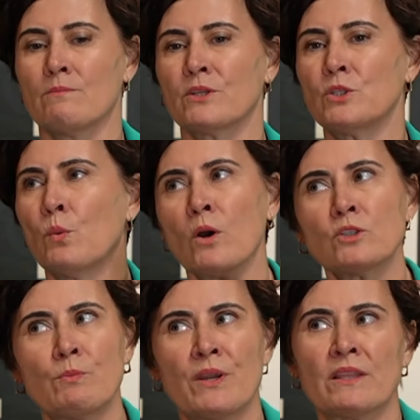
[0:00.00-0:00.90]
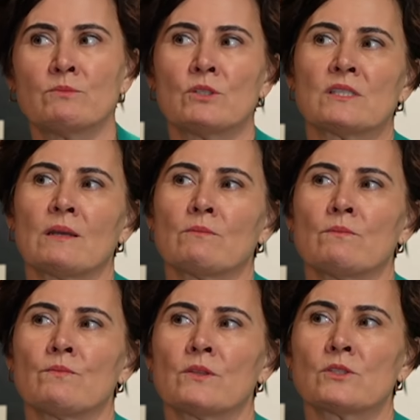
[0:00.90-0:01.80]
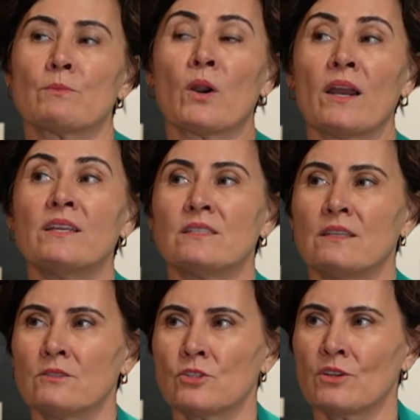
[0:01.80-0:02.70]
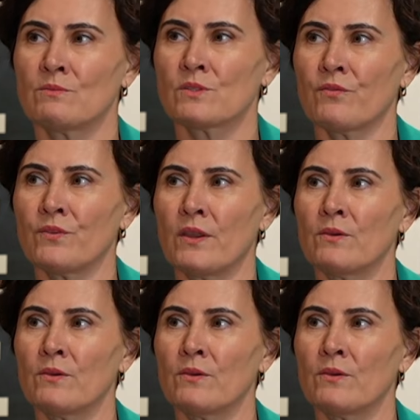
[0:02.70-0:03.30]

but you want to bring them to some sobriety in terms of,